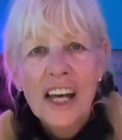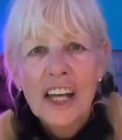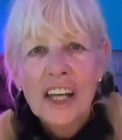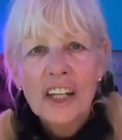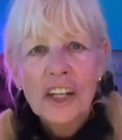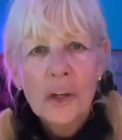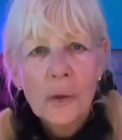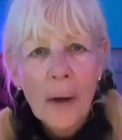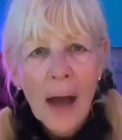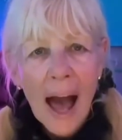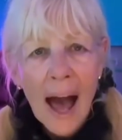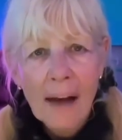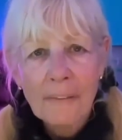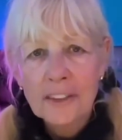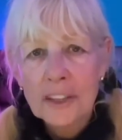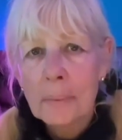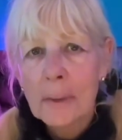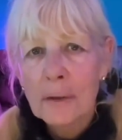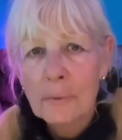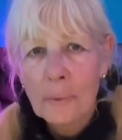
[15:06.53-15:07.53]
You have
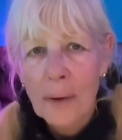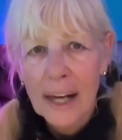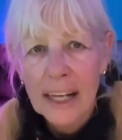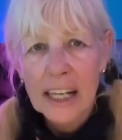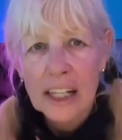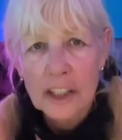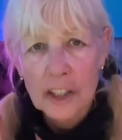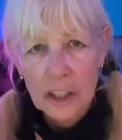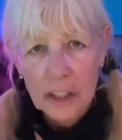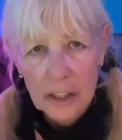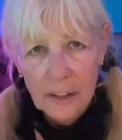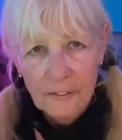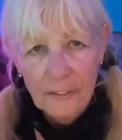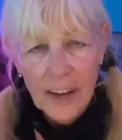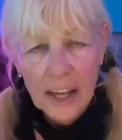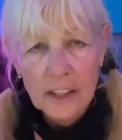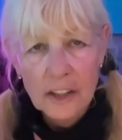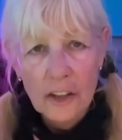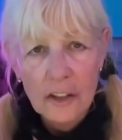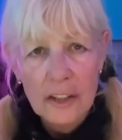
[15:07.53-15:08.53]
to be ready to
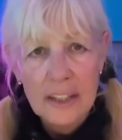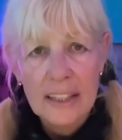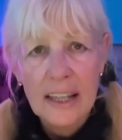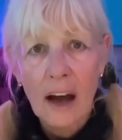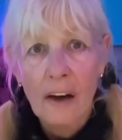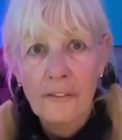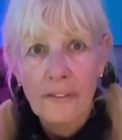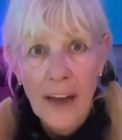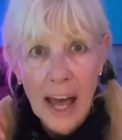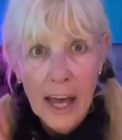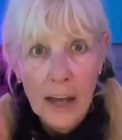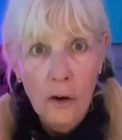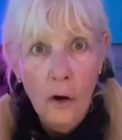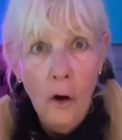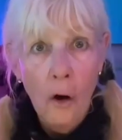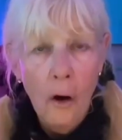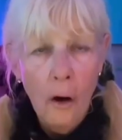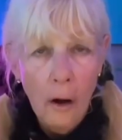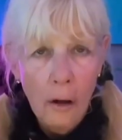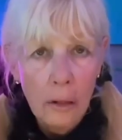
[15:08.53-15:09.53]
defend yourself at
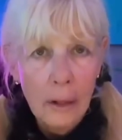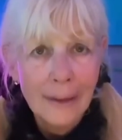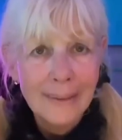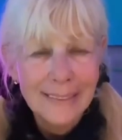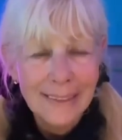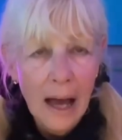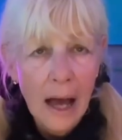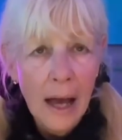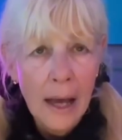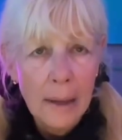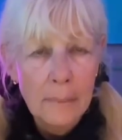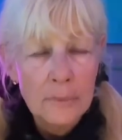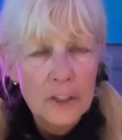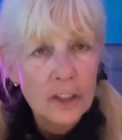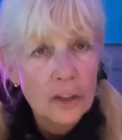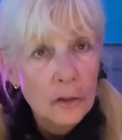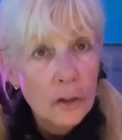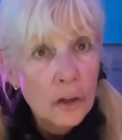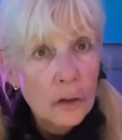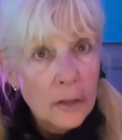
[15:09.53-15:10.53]
all times.
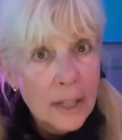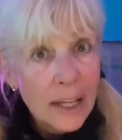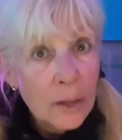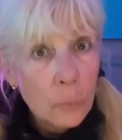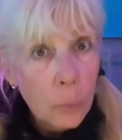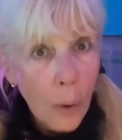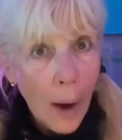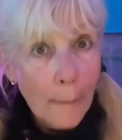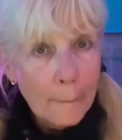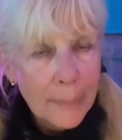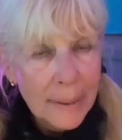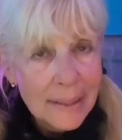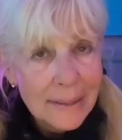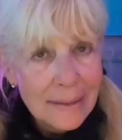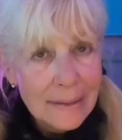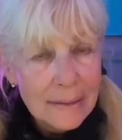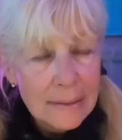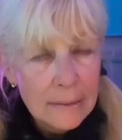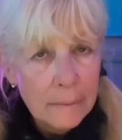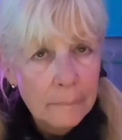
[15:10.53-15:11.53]
So you need
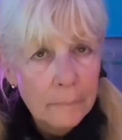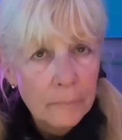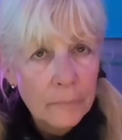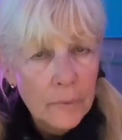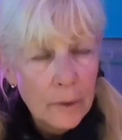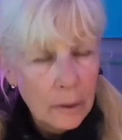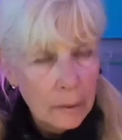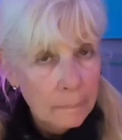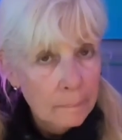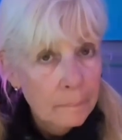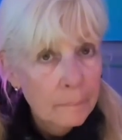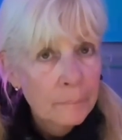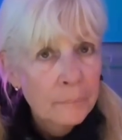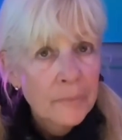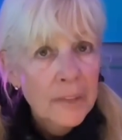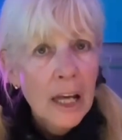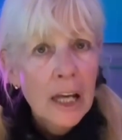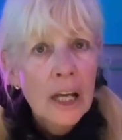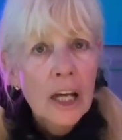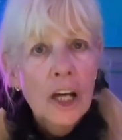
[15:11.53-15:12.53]
weapons.
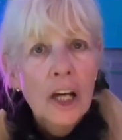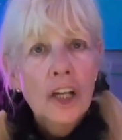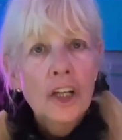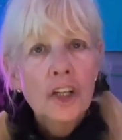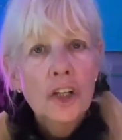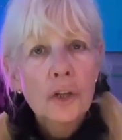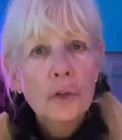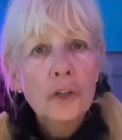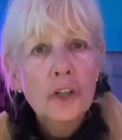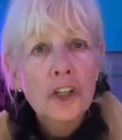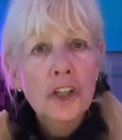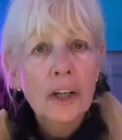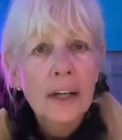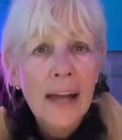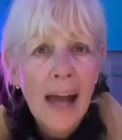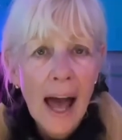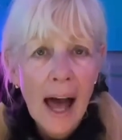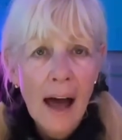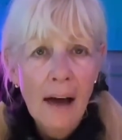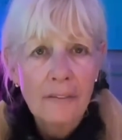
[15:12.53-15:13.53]
You should
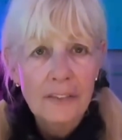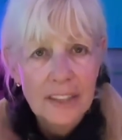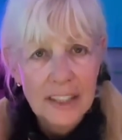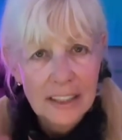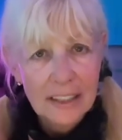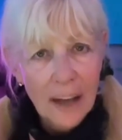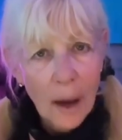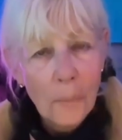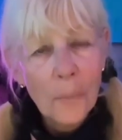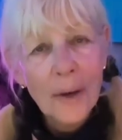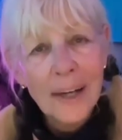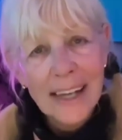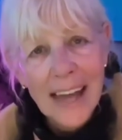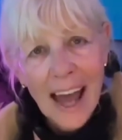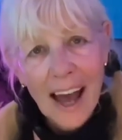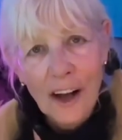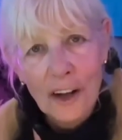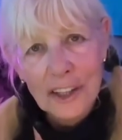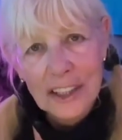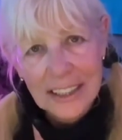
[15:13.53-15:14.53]
have someone
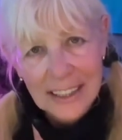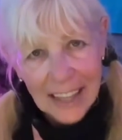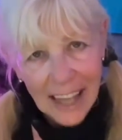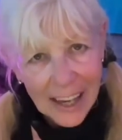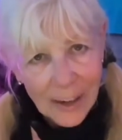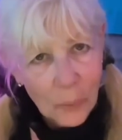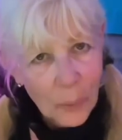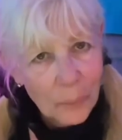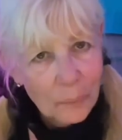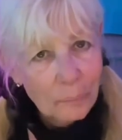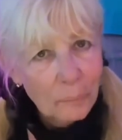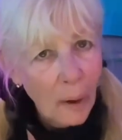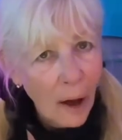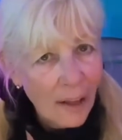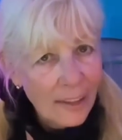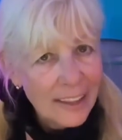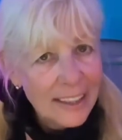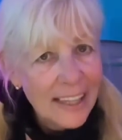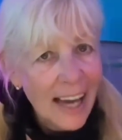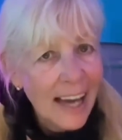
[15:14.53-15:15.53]
else, like
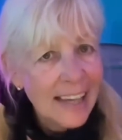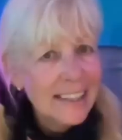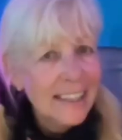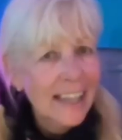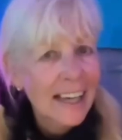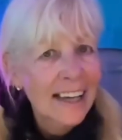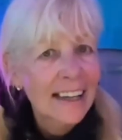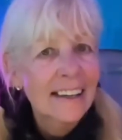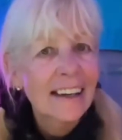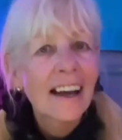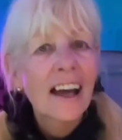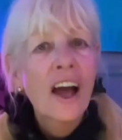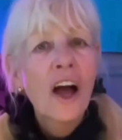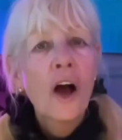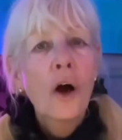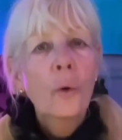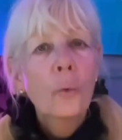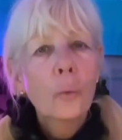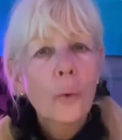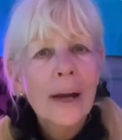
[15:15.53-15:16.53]
Paul and I did,
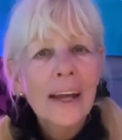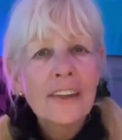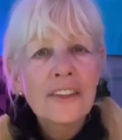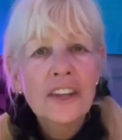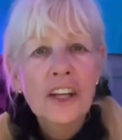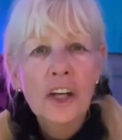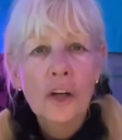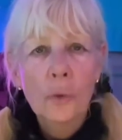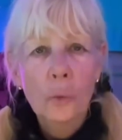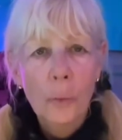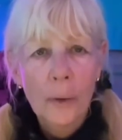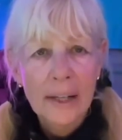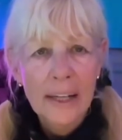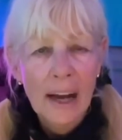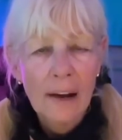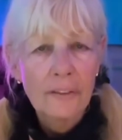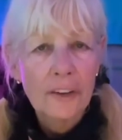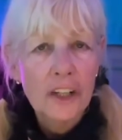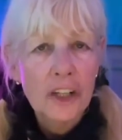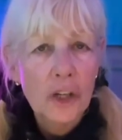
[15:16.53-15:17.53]
with you
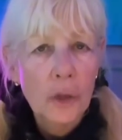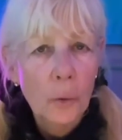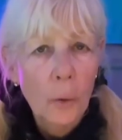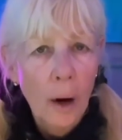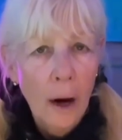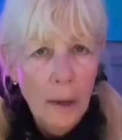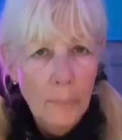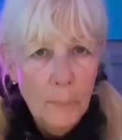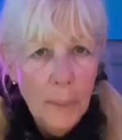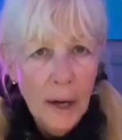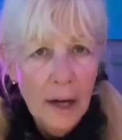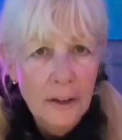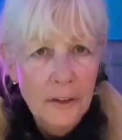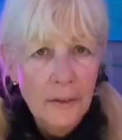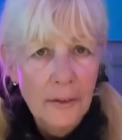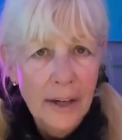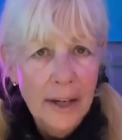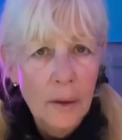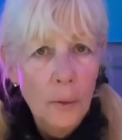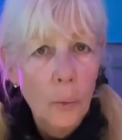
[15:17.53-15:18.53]
whenever you are
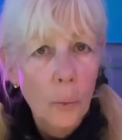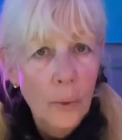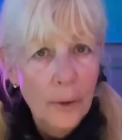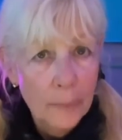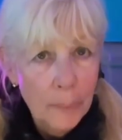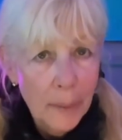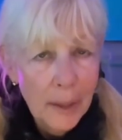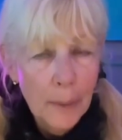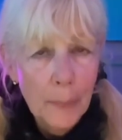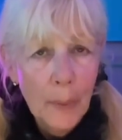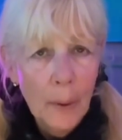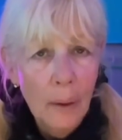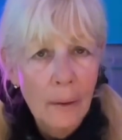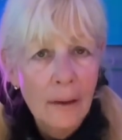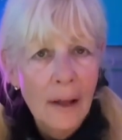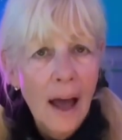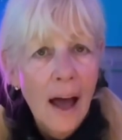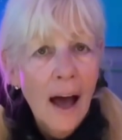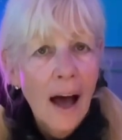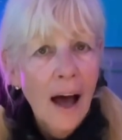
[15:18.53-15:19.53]
bartering with people,
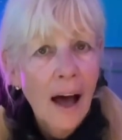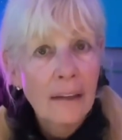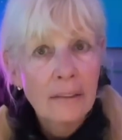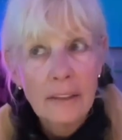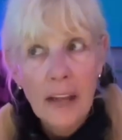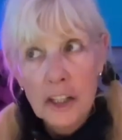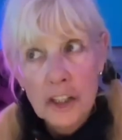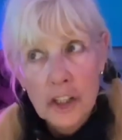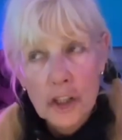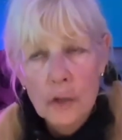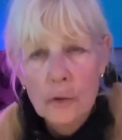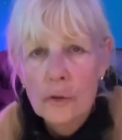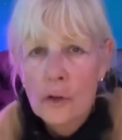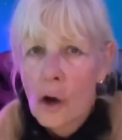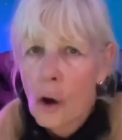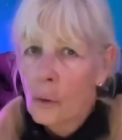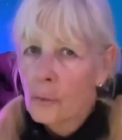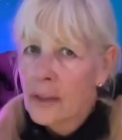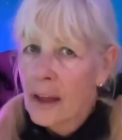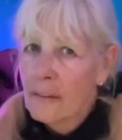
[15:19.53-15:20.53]
unless you
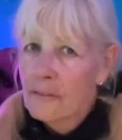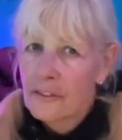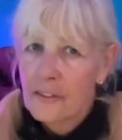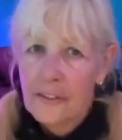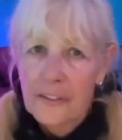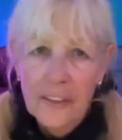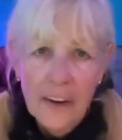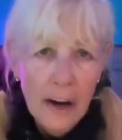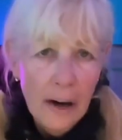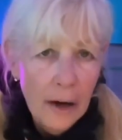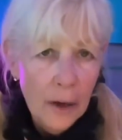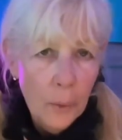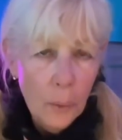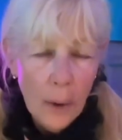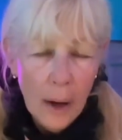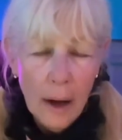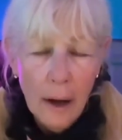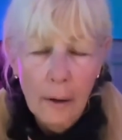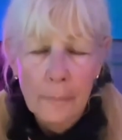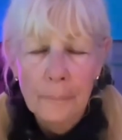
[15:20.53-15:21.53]
know them very
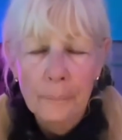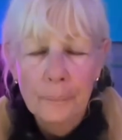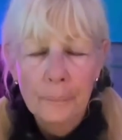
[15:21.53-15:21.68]
well.